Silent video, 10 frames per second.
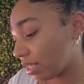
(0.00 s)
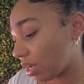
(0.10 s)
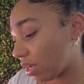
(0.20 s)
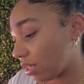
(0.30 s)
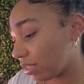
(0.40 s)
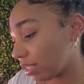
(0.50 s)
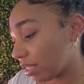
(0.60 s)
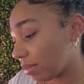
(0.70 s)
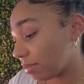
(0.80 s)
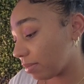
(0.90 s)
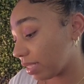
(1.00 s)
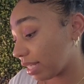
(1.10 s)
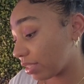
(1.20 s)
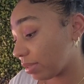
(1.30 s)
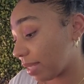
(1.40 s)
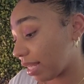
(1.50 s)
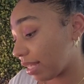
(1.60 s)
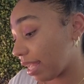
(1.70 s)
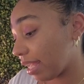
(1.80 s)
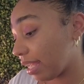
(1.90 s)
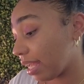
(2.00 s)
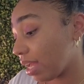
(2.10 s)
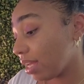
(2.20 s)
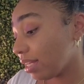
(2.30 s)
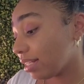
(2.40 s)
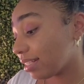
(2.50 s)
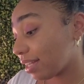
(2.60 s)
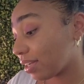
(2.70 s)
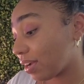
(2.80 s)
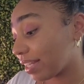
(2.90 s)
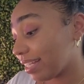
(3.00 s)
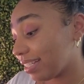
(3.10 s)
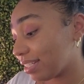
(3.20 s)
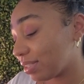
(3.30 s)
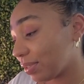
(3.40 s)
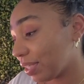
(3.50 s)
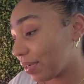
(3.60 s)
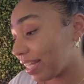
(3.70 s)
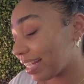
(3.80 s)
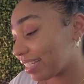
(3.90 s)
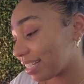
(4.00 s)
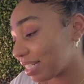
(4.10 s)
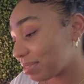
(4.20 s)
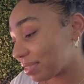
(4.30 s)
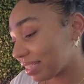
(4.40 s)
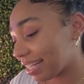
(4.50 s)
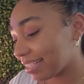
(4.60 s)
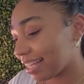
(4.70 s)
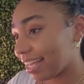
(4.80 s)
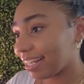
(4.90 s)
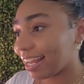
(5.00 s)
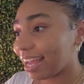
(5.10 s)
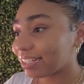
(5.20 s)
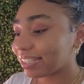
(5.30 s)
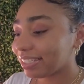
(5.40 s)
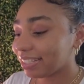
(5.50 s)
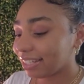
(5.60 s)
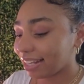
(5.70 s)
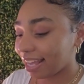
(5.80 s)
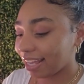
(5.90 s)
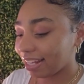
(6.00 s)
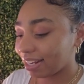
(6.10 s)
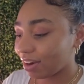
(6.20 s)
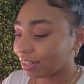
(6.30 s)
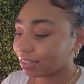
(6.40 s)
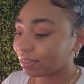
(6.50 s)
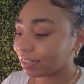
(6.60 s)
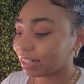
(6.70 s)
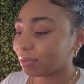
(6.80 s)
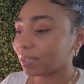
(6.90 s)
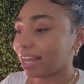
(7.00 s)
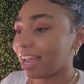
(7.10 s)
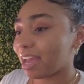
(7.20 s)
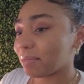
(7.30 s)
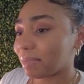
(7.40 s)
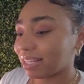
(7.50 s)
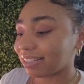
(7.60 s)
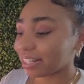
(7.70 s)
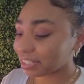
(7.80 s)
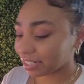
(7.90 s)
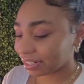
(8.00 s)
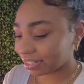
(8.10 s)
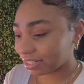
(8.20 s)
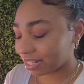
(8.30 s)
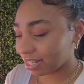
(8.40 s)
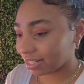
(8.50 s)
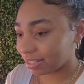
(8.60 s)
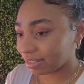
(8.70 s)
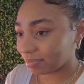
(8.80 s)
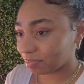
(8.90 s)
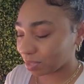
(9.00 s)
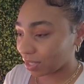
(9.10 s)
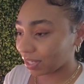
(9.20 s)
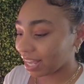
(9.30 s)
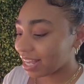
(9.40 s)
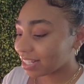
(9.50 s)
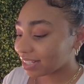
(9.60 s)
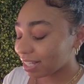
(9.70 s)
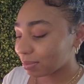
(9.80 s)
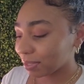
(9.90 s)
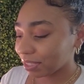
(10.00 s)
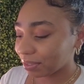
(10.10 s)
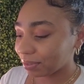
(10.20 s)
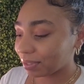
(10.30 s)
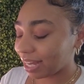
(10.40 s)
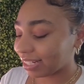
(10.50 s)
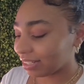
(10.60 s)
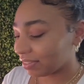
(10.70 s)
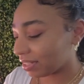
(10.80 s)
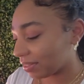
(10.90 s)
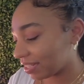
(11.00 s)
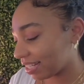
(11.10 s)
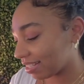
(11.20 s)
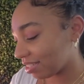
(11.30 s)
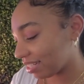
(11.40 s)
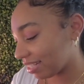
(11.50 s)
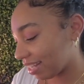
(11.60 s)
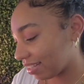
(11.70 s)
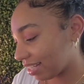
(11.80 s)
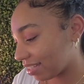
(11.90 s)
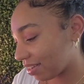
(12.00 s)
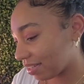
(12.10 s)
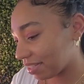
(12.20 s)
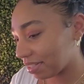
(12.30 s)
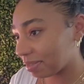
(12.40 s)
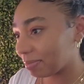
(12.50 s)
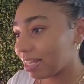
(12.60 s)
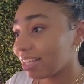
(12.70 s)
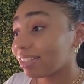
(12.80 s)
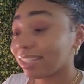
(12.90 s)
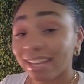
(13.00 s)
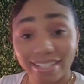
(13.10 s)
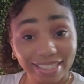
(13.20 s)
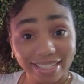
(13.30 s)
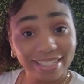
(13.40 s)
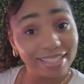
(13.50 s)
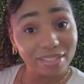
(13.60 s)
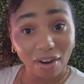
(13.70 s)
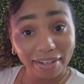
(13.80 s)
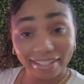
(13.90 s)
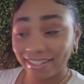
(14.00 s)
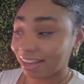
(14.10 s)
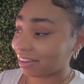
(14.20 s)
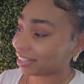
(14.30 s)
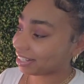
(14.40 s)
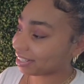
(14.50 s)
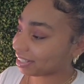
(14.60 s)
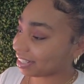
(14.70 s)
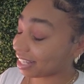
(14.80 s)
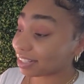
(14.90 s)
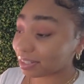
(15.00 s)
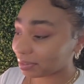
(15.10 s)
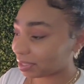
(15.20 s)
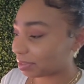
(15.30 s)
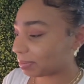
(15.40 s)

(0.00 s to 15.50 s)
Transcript: called, um, it's actually by a designer called Kenzie Studio, and I just realized that, and I actually did a, an article on her when I had my stationery uh, blog. So that's pretty cool. I didn't even notice that till just now. That's awesome. So yeah, she's in Target now. That's that's so dope.